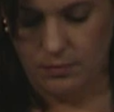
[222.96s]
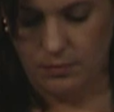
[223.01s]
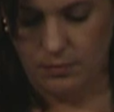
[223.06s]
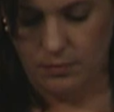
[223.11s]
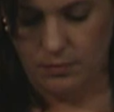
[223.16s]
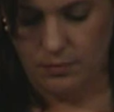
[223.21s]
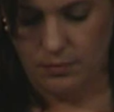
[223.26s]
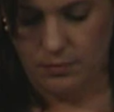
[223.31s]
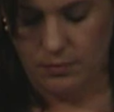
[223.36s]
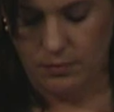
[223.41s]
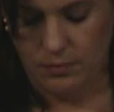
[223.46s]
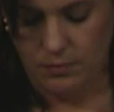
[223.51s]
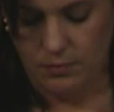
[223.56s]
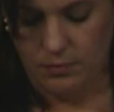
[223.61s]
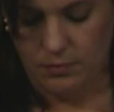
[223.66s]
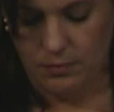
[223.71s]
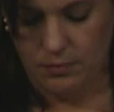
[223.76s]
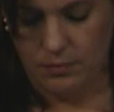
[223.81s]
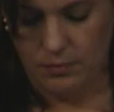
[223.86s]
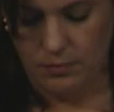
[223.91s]

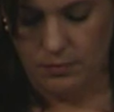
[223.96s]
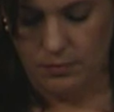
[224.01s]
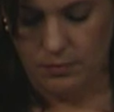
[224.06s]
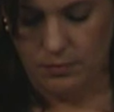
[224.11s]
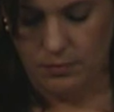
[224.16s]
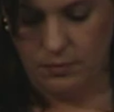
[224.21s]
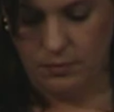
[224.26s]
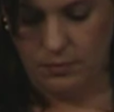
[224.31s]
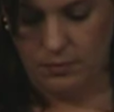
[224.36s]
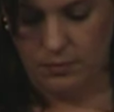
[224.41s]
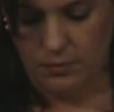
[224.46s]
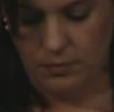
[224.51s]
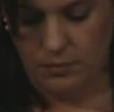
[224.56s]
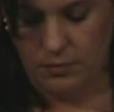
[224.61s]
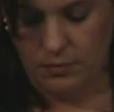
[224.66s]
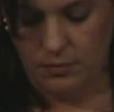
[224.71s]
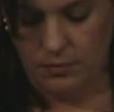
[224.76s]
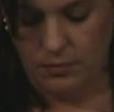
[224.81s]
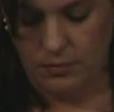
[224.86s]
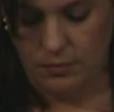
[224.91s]

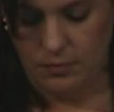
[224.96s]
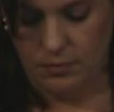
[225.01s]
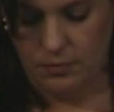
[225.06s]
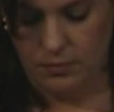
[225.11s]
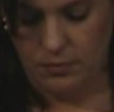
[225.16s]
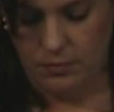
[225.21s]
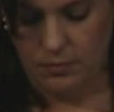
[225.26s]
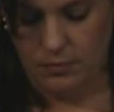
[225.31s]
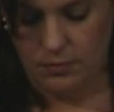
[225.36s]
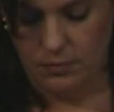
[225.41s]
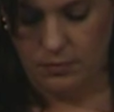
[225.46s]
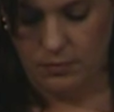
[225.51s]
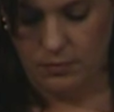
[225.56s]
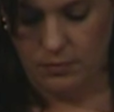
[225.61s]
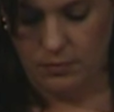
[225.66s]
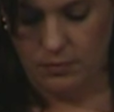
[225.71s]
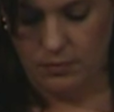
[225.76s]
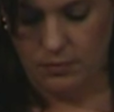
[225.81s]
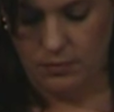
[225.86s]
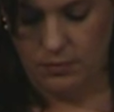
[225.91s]

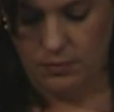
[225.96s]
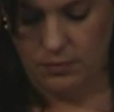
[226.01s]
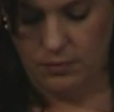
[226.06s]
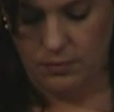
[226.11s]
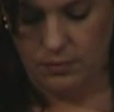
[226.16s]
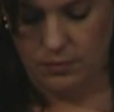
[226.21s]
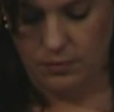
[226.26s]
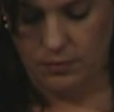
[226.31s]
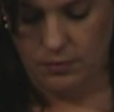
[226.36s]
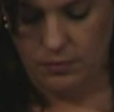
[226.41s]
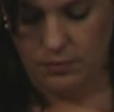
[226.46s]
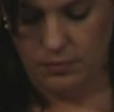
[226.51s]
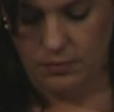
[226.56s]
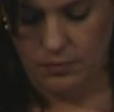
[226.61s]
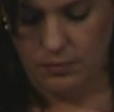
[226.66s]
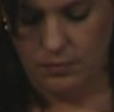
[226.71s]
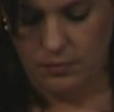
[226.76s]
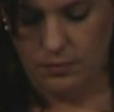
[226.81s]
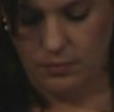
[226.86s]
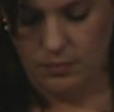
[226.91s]
(not speaking)